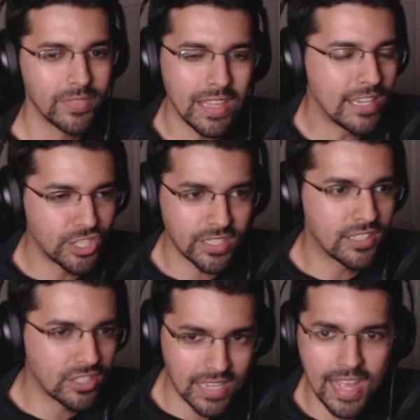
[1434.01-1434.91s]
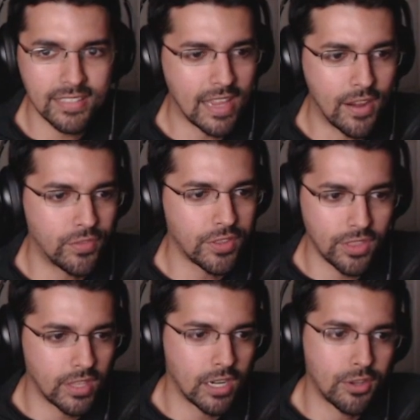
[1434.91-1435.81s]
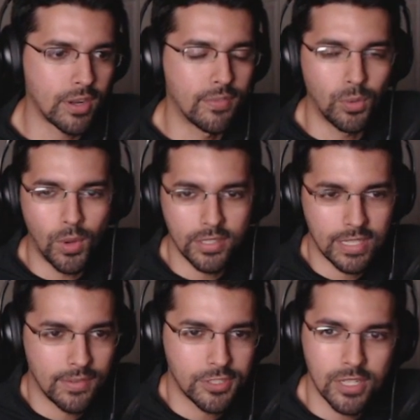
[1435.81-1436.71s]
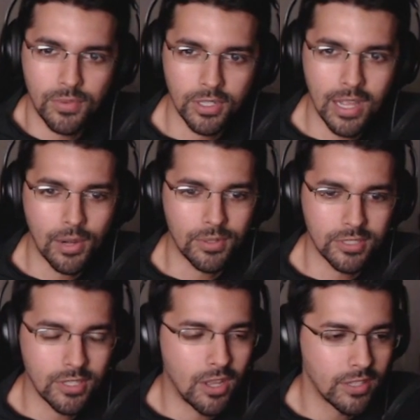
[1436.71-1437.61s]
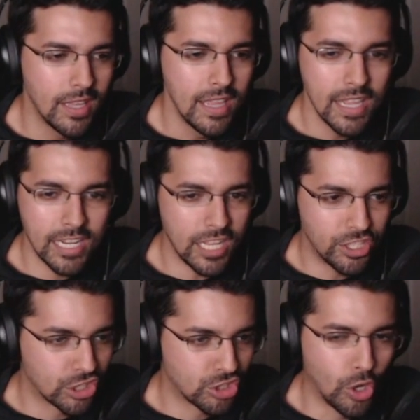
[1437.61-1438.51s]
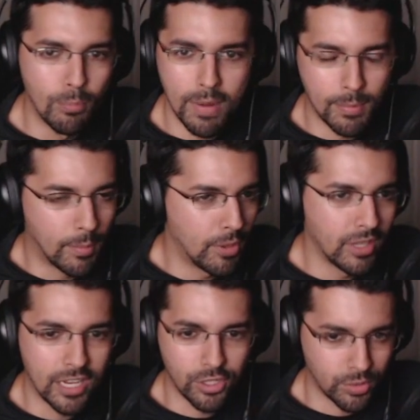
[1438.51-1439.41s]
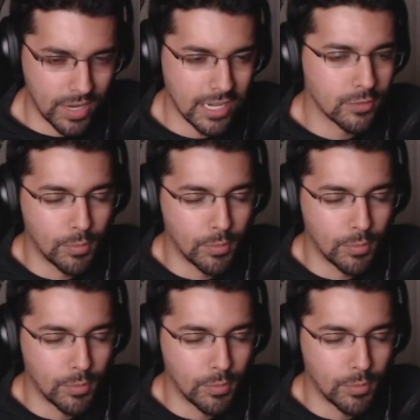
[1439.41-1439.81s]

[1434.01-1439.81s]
It just has everything that I could ever want out of a Senran Kagura song, and it's just so memorable and great.